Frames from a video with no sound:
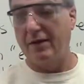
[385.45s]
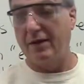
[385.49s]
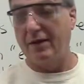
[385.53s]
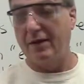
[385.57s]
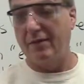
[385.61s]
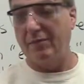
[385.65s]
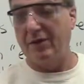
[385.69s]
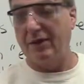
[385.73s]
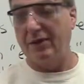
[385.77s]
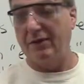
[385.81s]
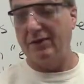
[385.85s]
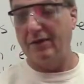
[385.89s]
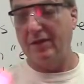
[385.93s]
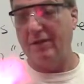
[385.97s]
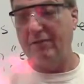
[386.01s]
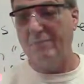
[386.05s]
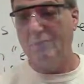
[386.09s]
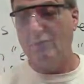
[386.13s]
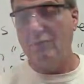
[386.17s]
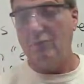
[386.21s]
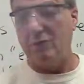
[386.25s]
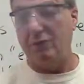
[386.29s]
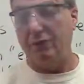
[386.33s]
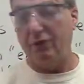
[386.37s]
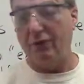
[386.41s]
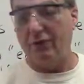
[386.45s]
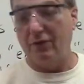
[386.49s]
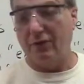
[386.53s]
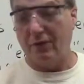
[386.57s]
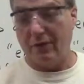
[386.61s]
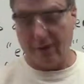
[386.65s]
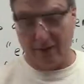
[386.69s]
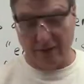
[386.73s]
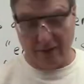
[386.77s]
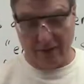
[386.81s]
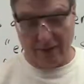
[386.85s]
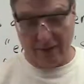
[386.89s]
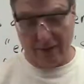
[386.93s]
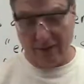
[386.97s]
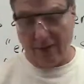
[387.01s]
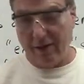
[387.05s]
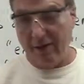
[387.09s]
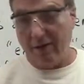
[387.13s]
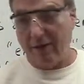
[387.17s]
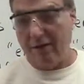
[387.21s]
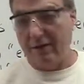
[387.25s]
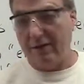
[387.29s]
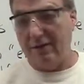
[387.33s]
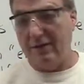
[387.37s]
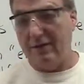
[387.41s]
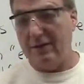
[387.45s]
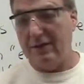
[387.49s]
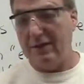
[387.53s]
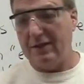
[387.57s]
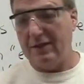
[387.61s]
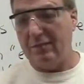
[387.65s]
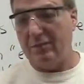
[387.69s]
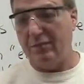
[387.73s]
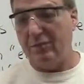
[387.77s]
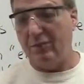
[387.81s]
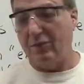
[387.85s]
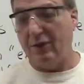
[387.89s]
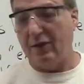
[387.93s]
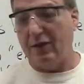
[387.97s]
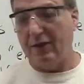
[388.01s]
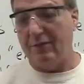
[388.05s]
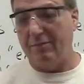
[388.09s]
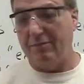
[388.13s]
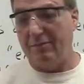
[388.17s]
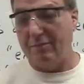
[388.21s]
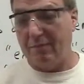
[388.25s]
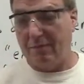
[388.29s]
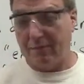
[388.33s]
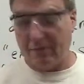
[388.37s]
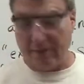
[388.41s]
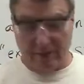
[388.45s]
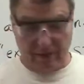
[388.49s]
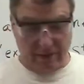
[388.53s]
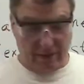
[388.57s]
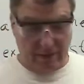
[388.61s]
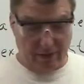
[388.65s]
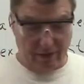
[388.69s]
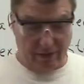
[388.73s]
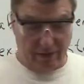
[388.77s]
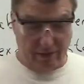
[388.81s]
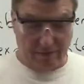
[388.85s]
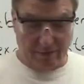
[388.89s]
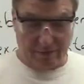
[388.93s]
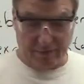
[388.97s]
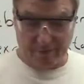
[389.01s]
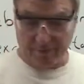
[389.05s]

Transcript: It makes that beautiful, deep red color.